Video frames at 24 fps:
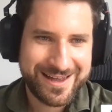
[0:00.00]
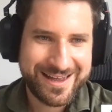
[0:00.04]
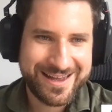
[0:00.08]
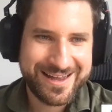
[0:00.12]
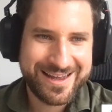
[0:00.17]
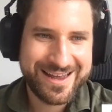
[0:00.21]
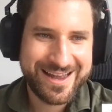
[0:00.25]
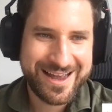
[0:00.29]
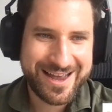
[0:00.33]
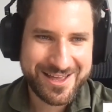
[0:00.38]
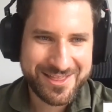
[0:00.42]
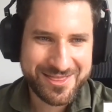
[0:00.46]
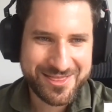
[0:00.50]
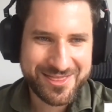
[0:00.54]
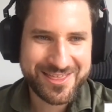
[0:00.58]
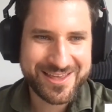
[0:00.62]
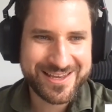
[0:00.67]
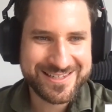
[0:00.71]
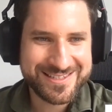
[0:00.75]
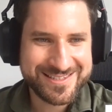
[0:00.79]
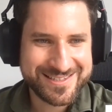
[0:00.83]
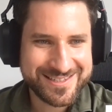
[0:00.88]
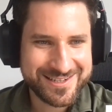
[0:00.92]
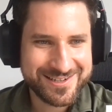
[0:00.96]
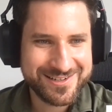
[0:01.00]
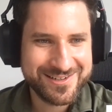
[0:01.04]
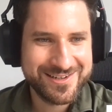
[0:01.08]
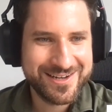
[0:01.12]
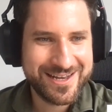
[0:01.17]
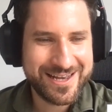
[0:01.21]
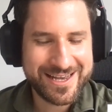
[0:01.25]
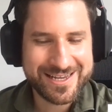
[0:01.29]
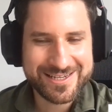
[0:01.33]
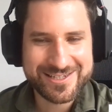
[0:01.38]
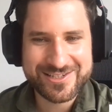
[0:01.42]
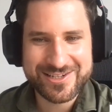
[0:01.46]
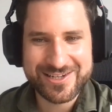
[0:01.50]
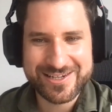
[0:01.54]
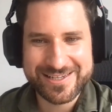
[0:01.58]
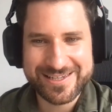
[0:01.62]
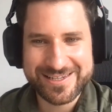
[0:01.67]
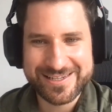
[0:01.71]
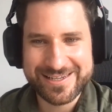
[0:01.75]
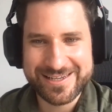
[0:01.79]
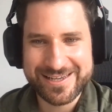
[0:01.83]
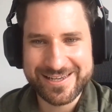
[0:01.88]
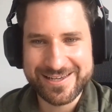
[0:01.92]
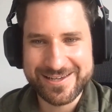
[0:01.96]
I think so.
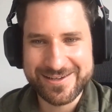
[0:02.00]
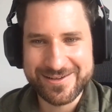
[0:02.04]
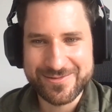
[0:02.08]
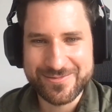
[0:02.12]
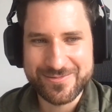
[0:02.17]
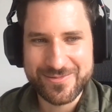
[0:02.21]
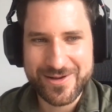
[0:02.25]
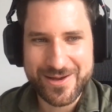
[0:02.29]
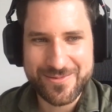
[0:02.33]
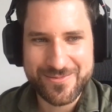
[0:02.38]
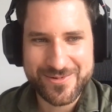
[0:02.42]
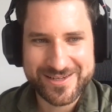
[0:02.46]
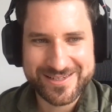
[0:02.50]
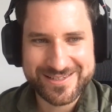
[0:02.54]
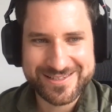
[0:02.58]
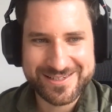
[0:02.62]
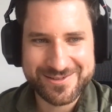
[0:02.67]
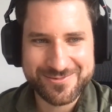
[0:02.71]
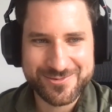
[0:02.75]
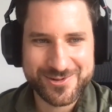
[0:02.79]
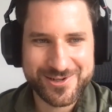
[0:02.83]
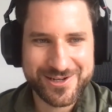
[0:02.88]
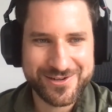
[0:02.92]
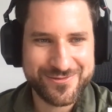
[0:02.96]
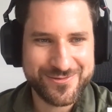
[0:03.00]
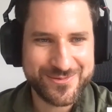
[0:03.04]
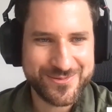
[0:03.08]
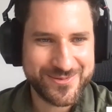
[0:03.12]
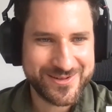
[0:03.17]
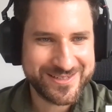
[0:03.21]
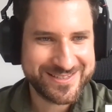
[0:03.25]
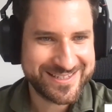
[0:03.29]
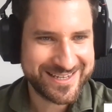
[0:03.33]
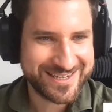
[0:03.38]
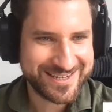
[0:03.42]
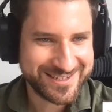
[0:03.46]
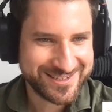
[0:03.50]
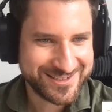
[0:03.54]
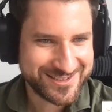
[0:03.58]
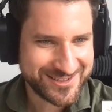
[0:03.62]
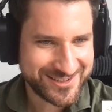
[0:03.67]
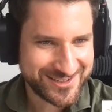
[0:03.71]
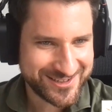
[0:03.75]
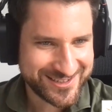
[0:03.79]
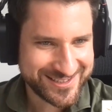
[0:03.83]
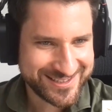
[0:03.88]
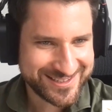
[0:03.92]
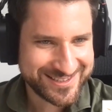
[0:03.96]
Actually, MIT would have been my second
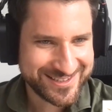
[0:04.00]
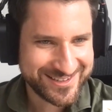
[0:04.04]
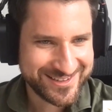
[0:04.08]
choice.